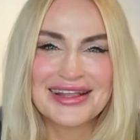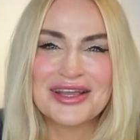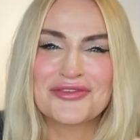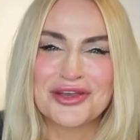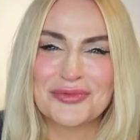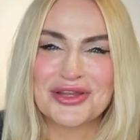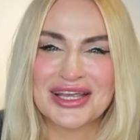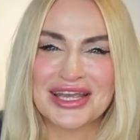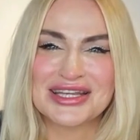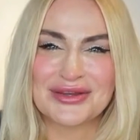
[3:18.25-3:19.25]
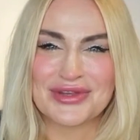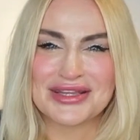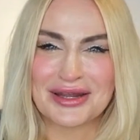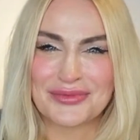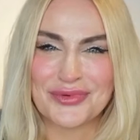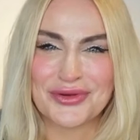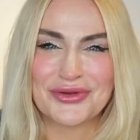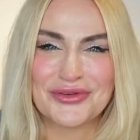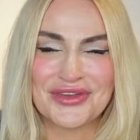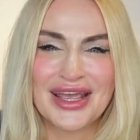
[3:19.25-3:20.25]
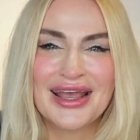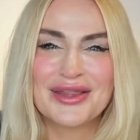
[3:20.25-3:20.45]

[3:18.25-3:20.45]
if communication was not improved,